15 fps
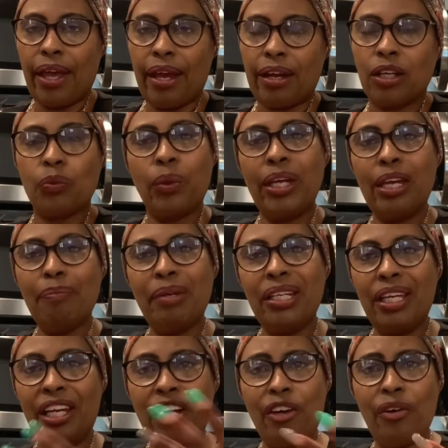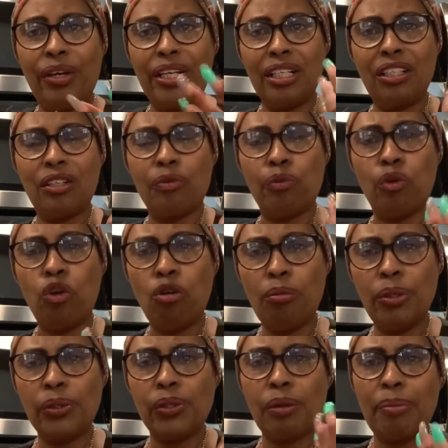back. We had been hearing little
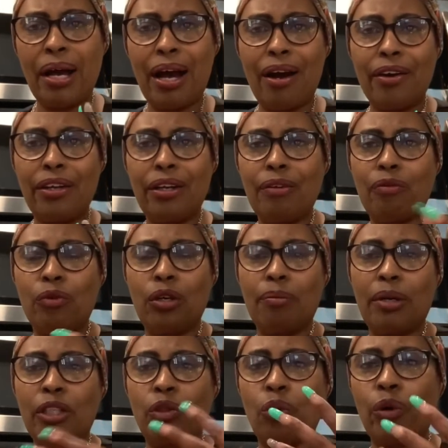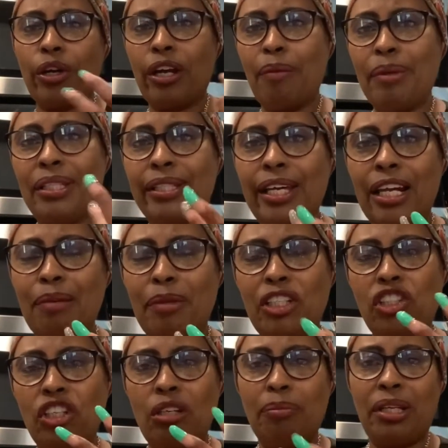rumors about it. Well, my daughter had been telling me
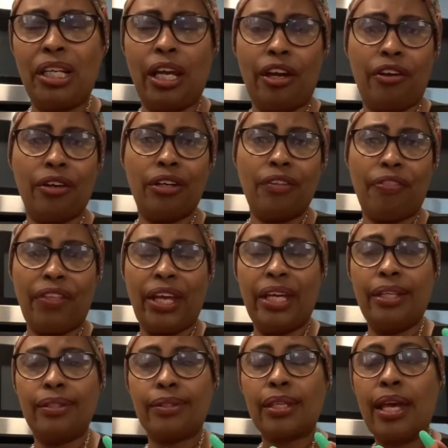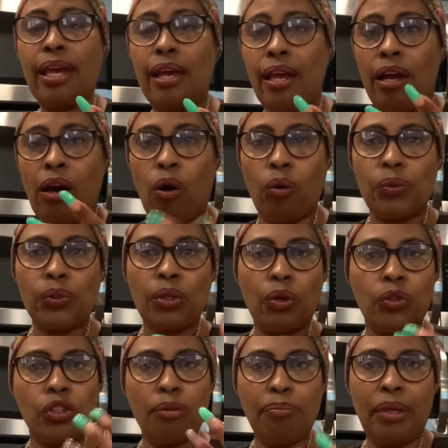she had been hearing the things on
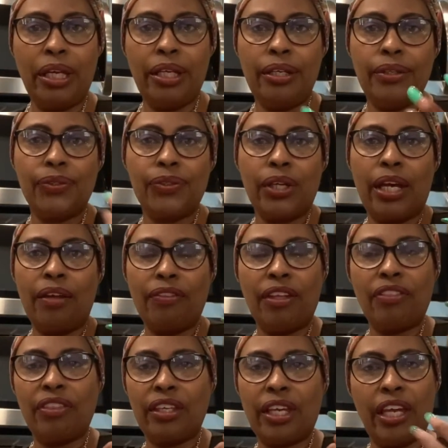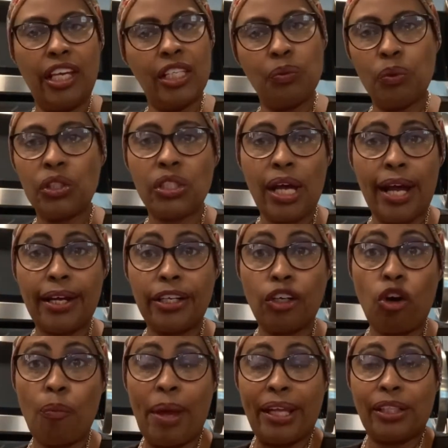social media saying that the kids was not going to
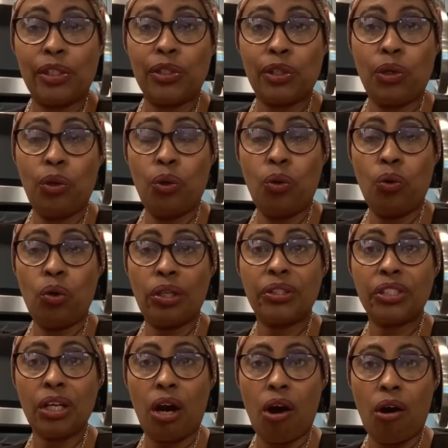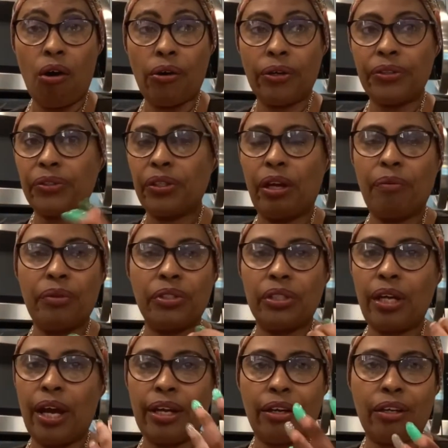go back to school until August. They was
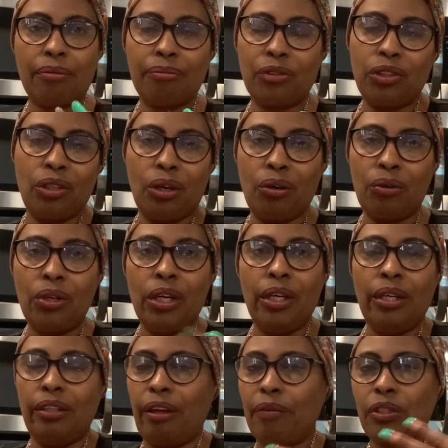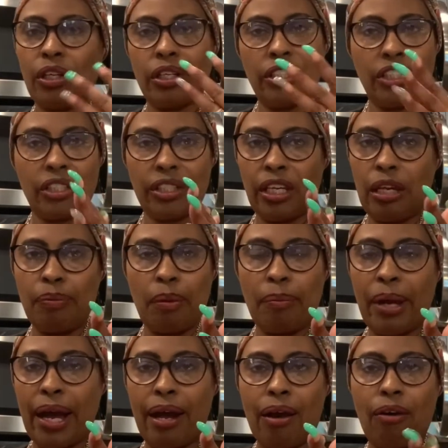not going to, you know, they was going to just keep them
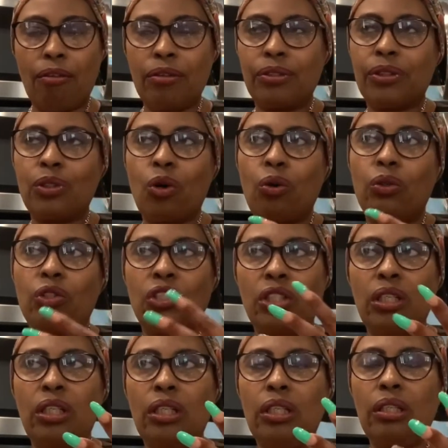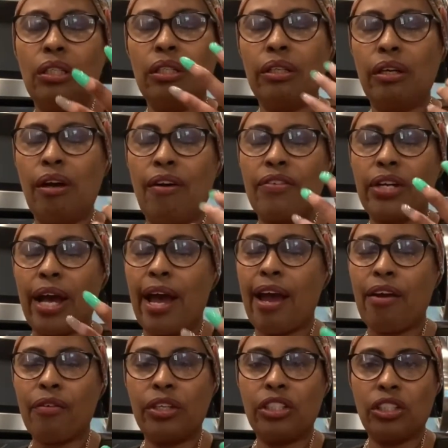out. So she, Governor
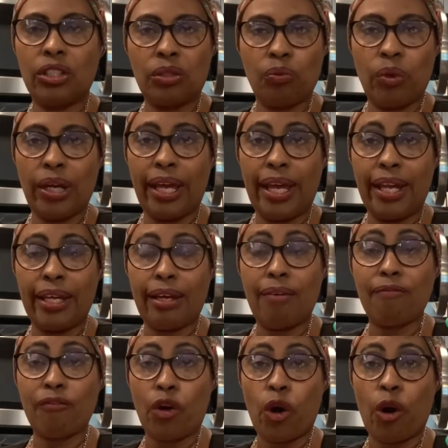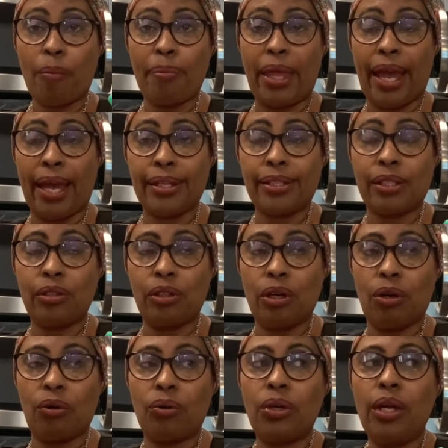Ivey, just went ahead and confirmed that, you
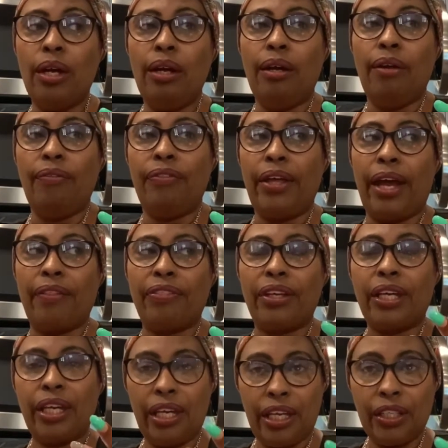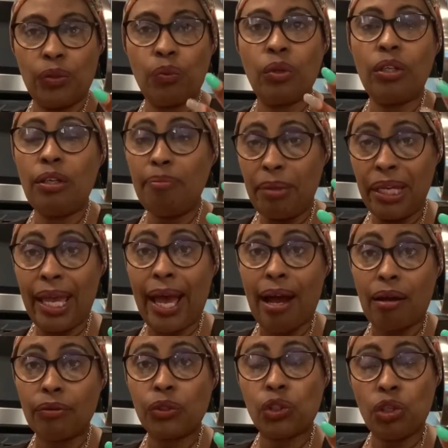know, that the kids will be
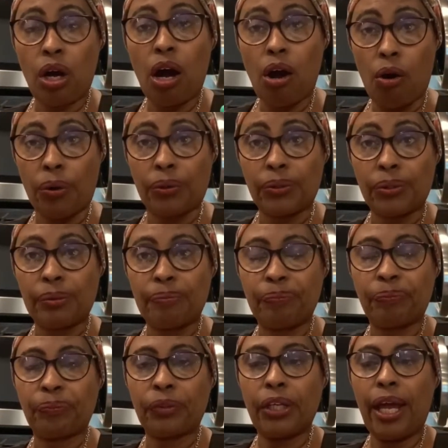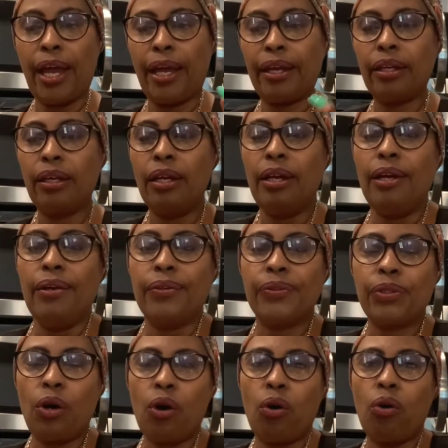out to August, okay?
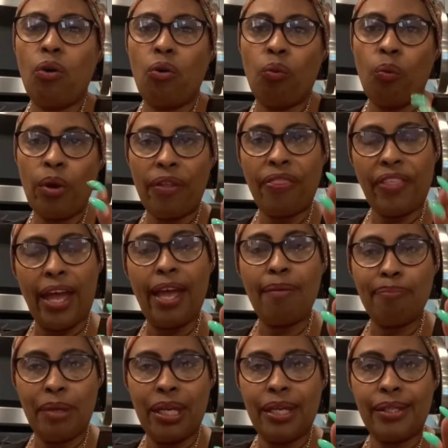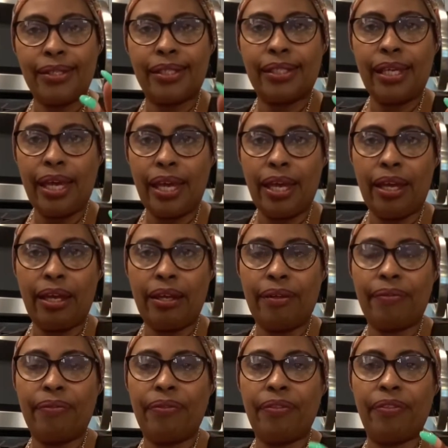So with that being
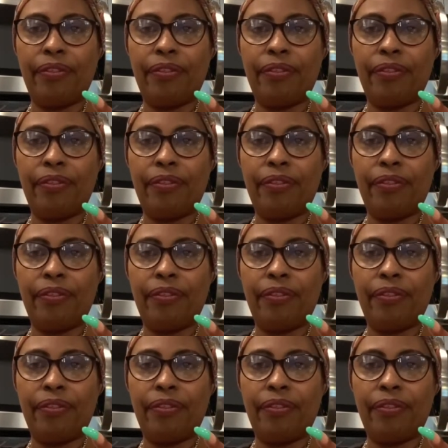said,